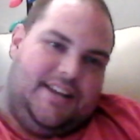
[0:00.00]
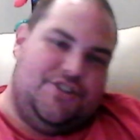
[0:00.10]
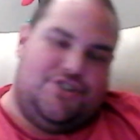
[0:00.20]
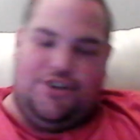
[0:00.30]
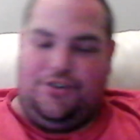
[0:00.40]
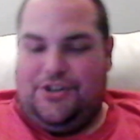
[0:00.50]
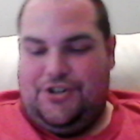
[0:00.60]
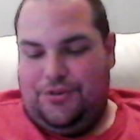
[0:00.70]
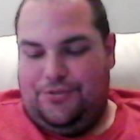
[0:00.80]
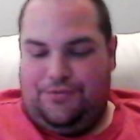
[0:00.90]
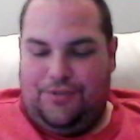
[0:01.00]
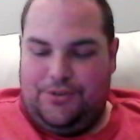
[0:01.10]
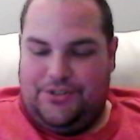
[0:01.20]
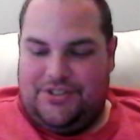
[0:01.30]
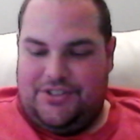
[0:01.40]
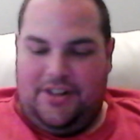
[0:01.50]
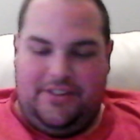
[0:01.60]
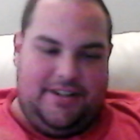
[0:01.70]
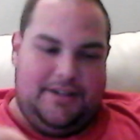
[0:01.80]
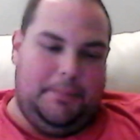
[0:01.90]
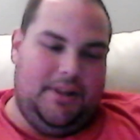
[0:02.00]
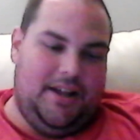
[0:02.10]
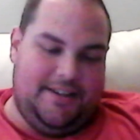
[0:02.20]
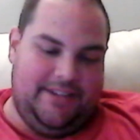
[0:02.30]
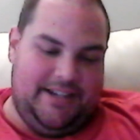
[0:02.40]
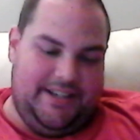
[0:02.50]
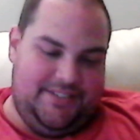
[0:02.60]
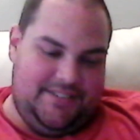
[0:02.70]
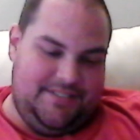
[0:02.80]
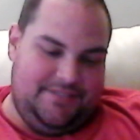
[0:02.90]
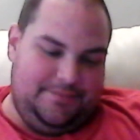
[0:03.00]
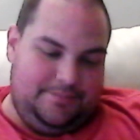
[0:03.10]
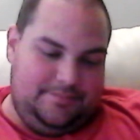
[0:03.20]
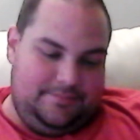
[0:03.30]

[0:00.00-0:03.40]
and it just shows a dude frozen solid in a block of ice.